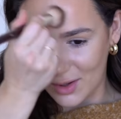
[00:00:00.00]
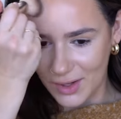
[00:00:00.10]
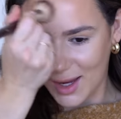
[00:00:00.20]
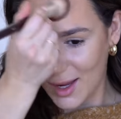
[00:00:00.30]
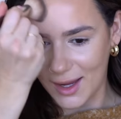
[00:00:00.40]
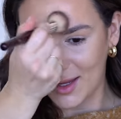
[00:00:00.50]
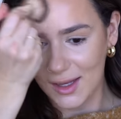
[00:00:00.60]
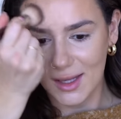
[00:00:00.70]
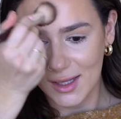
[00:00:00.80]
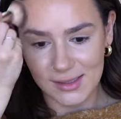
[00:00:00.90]
Okay,
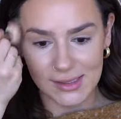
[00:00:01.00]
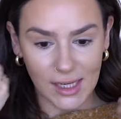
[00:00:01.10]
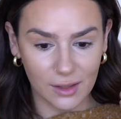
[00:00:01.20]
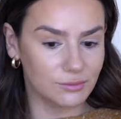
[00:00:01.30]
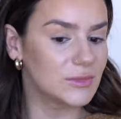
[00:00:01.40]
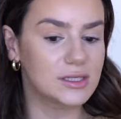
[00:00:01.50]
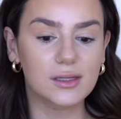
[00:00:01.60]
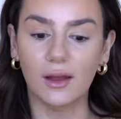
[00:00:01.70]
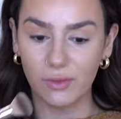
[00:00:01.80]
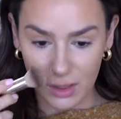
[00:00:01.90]
see,
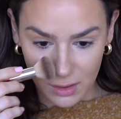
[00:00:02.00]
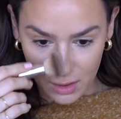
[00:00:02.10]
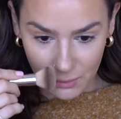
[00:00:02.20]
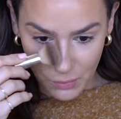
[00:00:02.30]
discovering